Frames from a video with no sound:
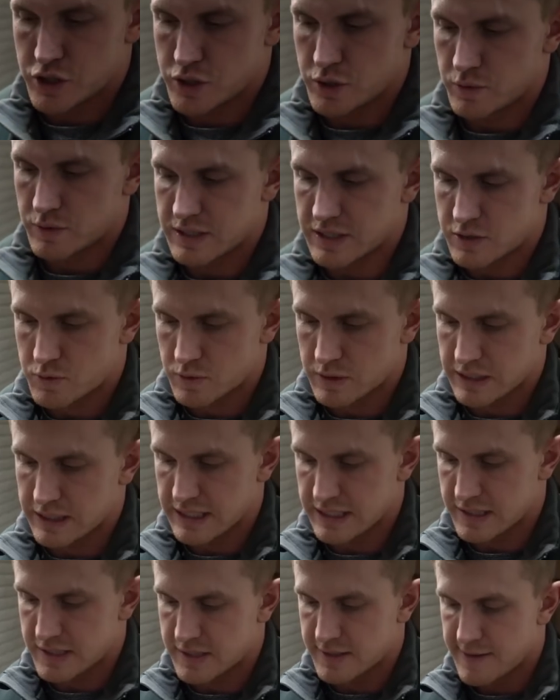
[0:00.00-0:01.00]
shoot this
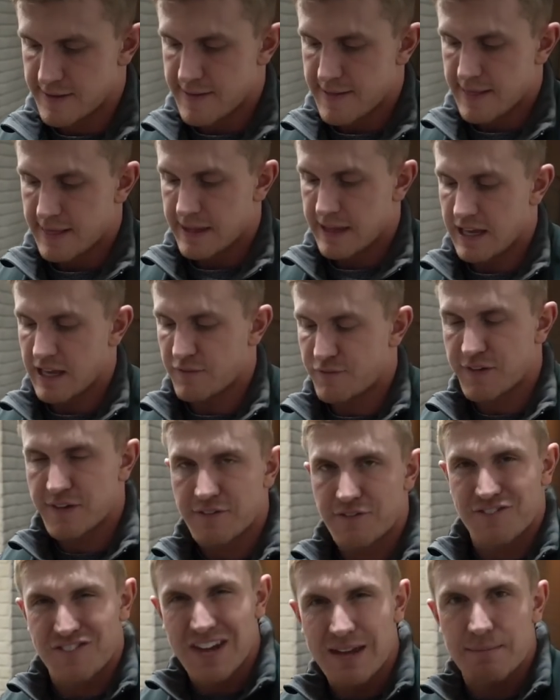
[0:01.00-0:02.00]
release if
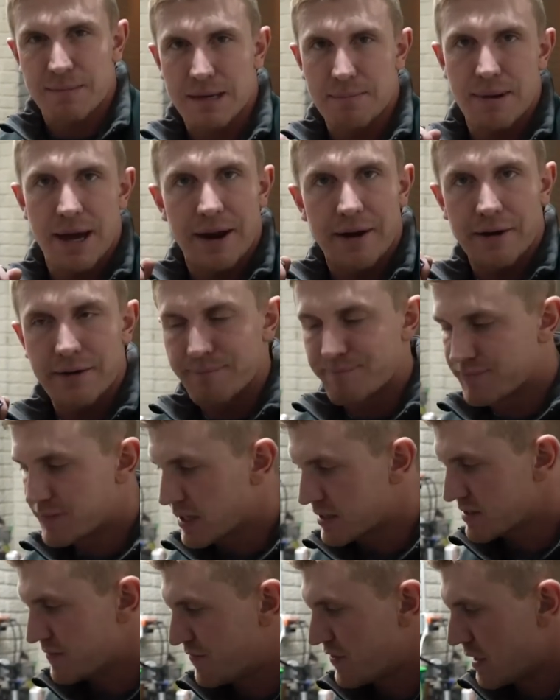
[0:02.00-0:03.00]
it fit me better.
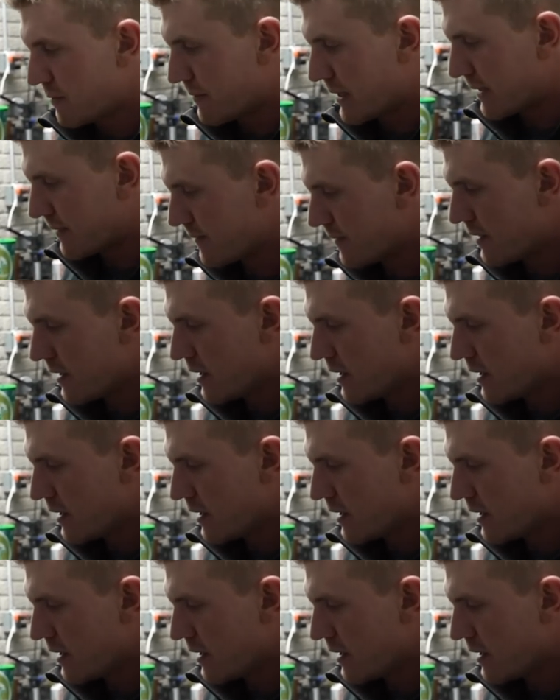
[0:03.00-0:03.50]
Doesn't fit me.